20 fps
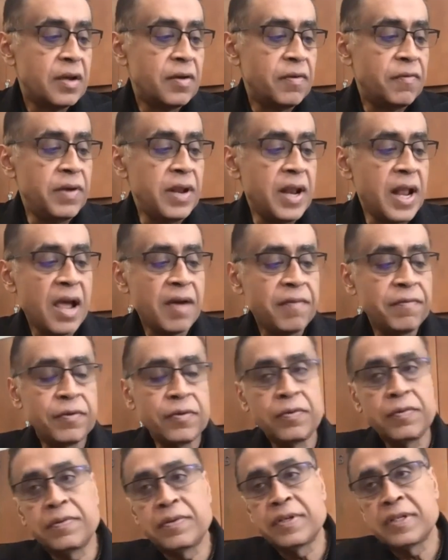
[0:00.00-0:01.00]
will have
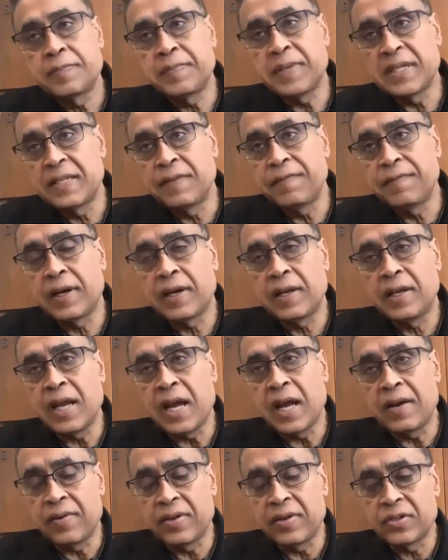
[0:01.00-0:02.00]
to specifically
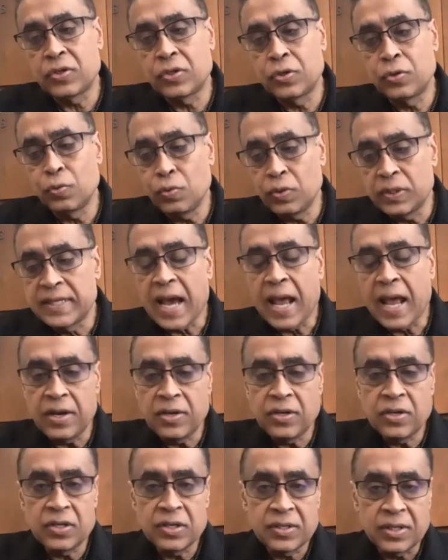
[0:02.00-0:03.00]
address two
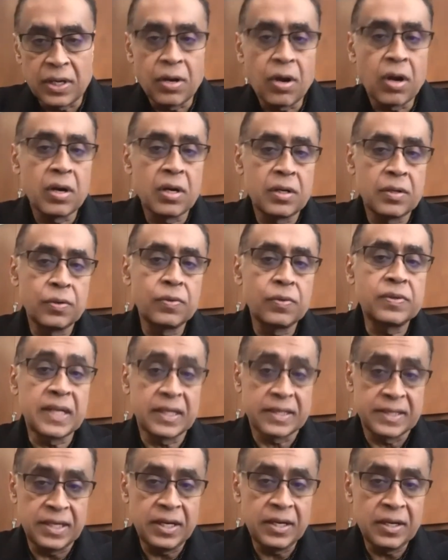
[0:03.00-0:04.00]
challenges in order to
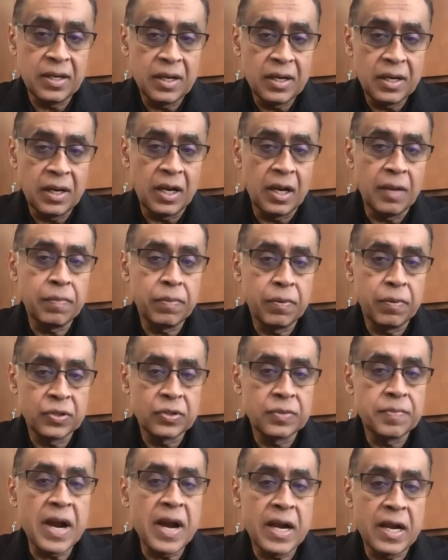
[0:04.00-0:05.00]
succeed in a
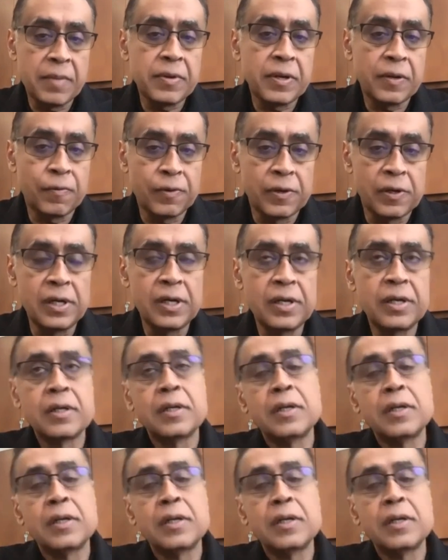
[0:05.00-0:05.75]
post-pandemic world.